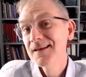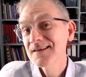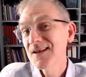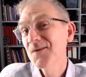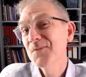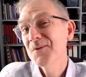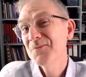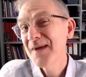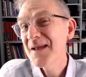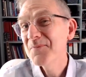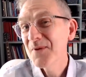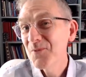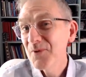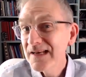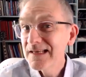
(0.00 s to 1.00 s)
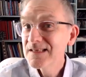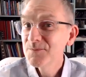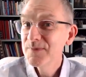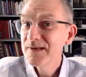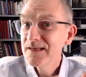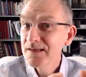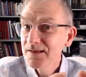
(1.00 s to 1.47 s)
But maybe we need to
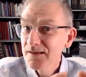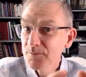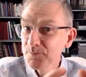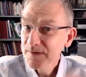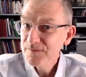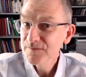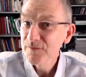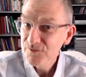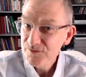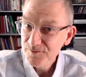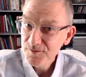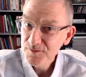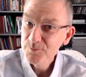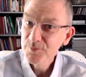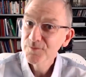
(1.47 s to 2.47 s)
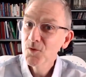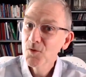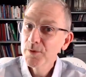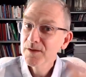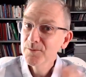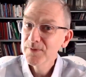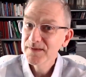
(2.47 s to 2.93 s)
be business driven before we
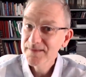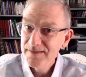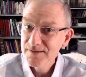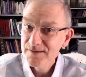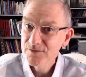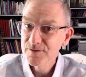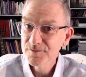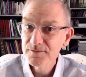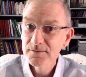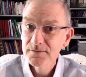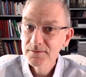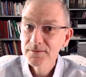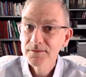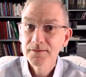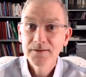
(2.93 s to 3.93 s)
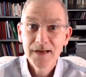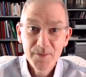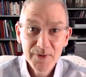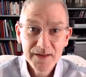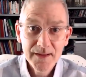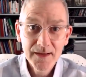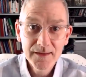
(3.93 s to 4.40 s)
can be data driven. How
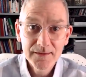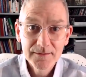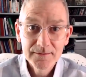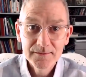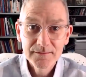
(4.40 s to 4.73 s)
about that?